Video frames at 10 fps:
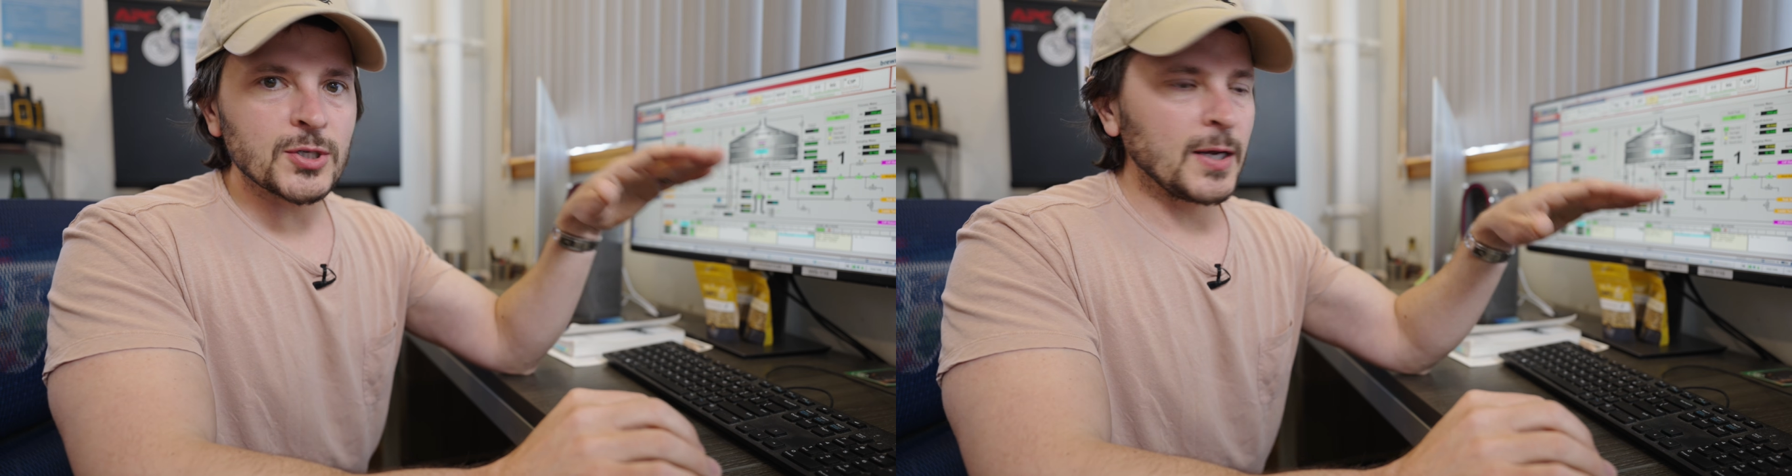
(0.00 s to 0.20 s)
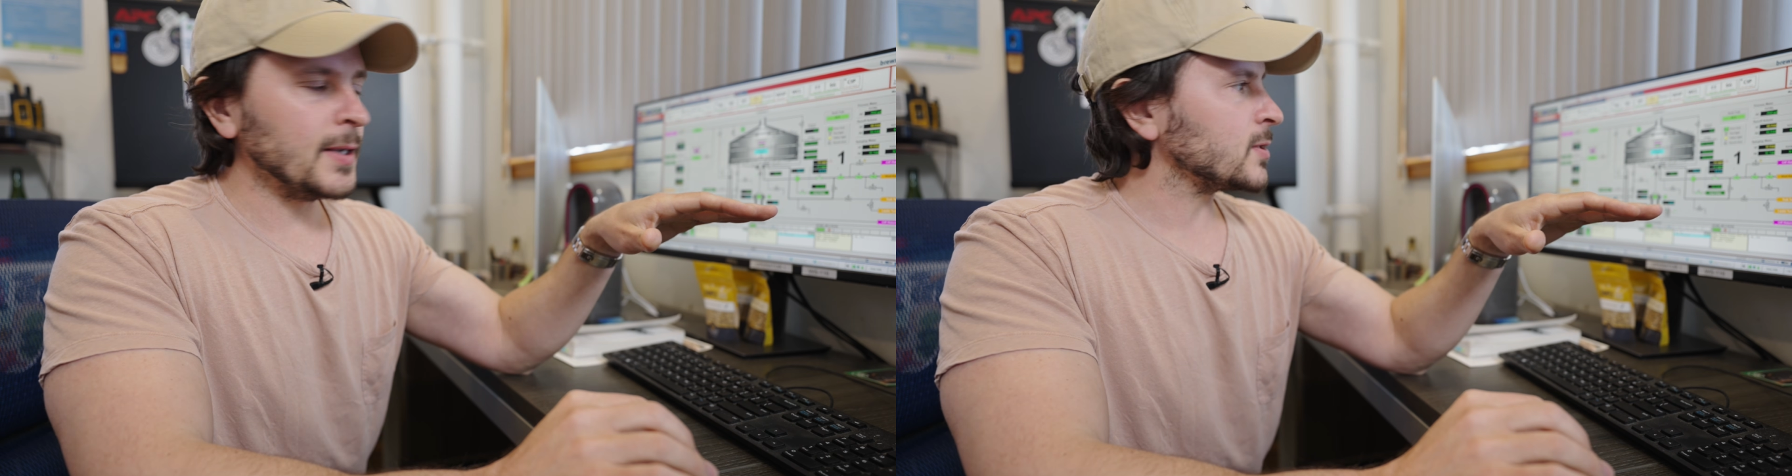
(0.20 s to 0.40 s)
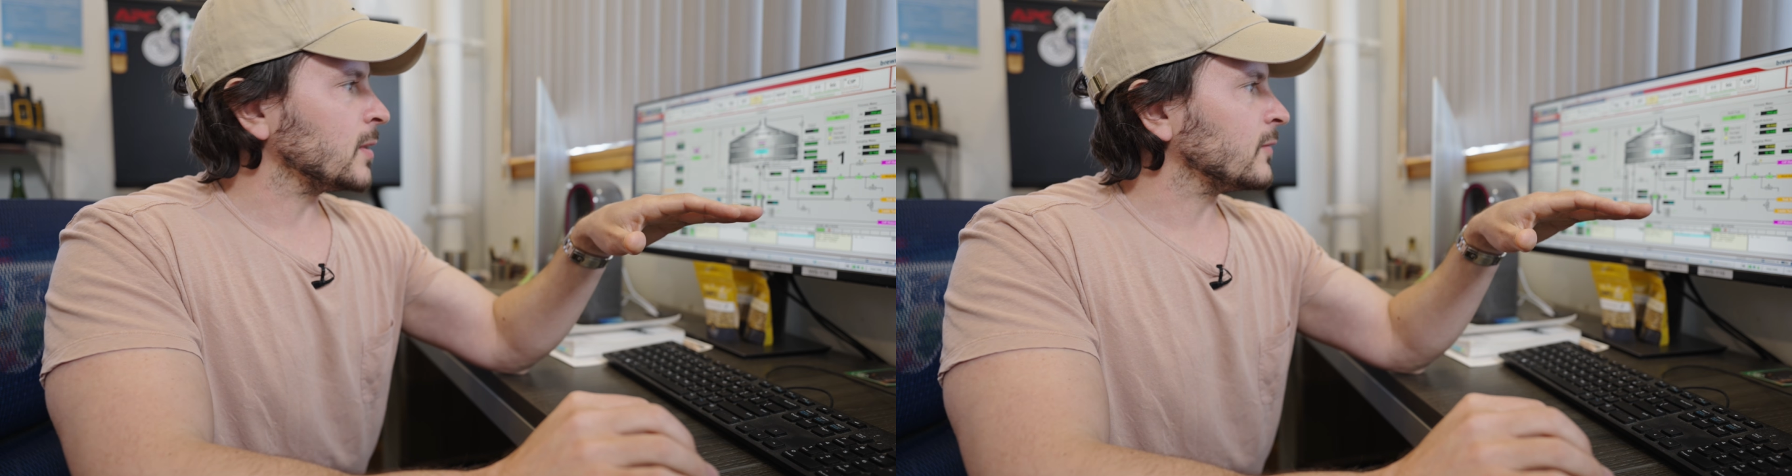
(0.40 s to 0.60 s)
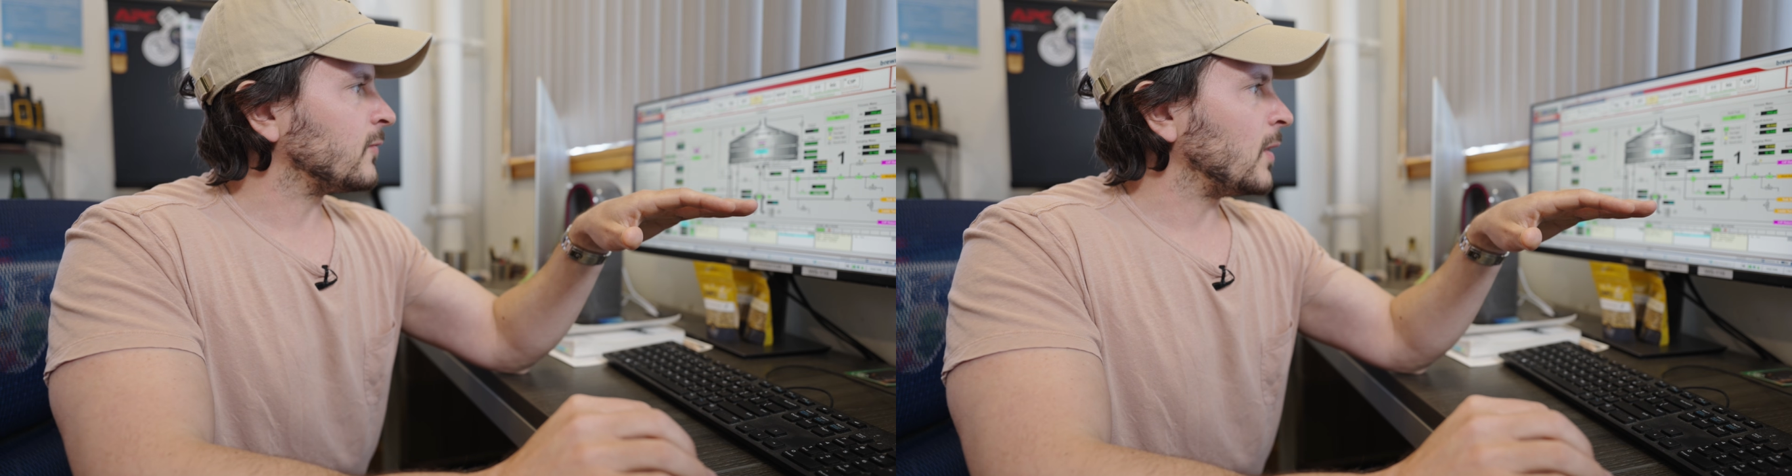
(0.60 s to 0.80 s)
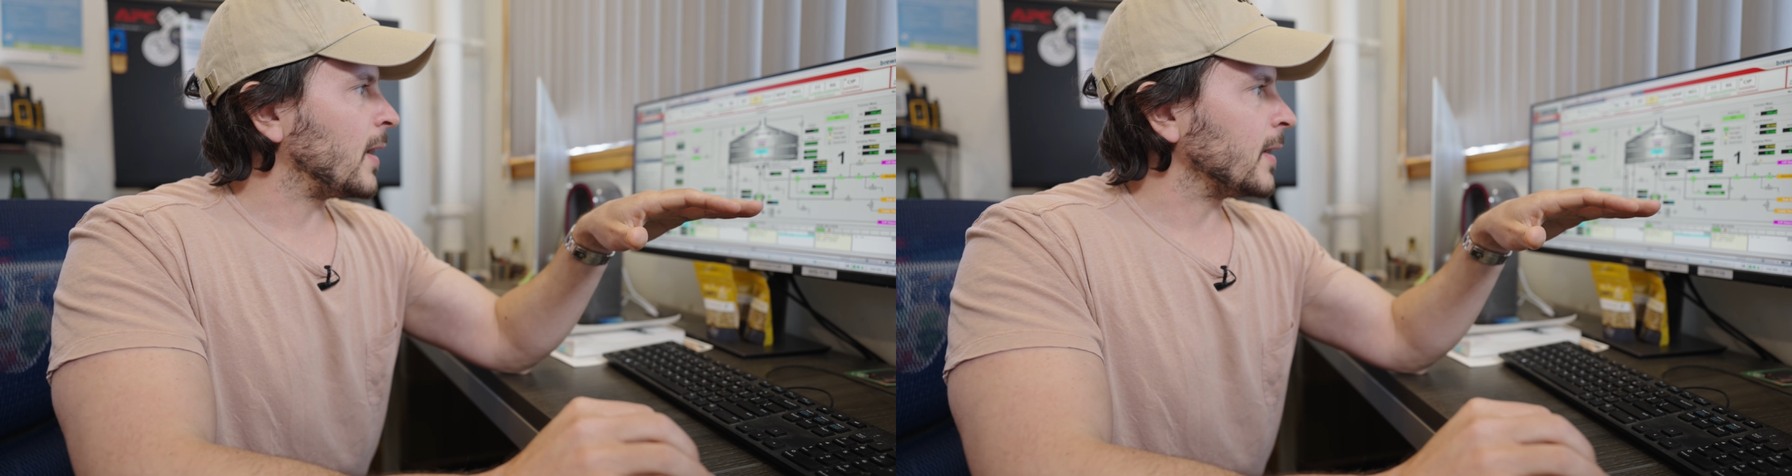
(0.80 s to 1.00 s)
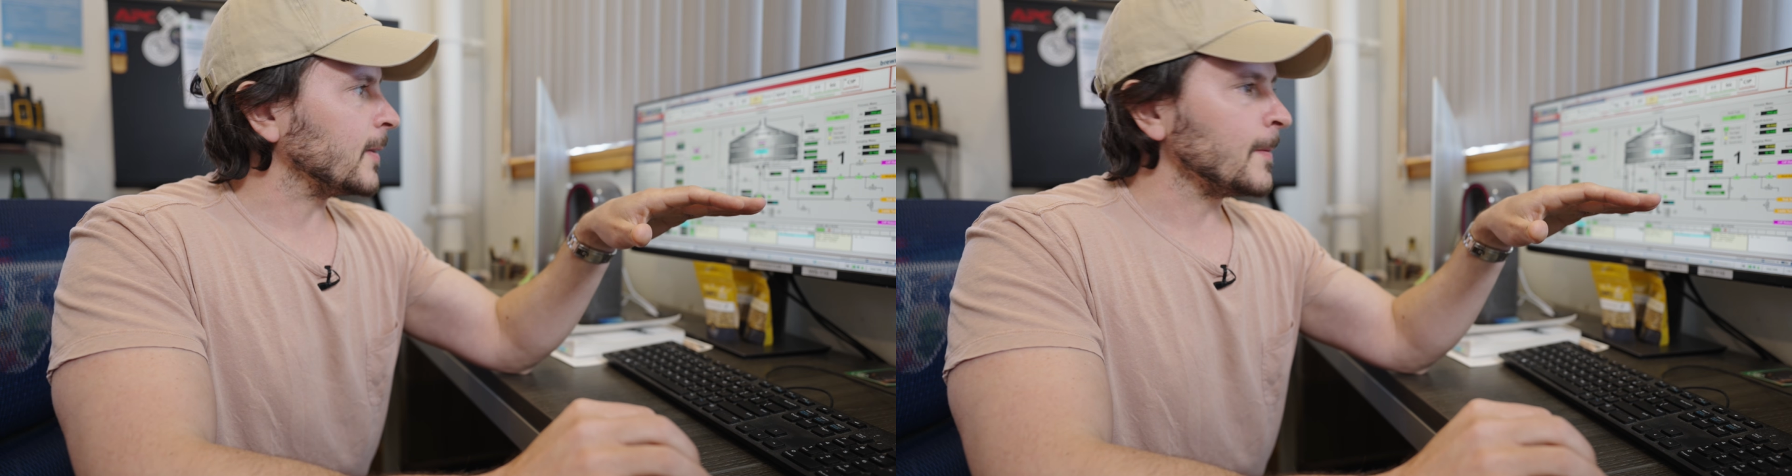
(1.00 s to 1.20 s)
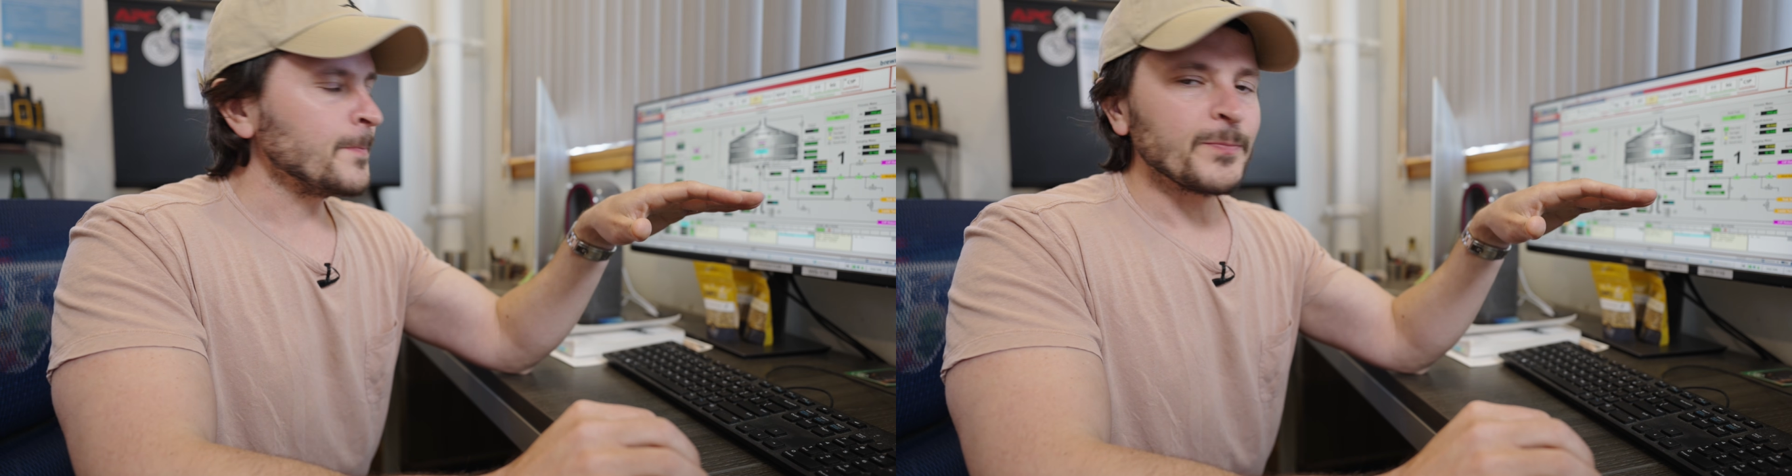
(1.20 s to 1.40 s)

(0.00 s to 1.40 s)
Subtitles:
change on the fly,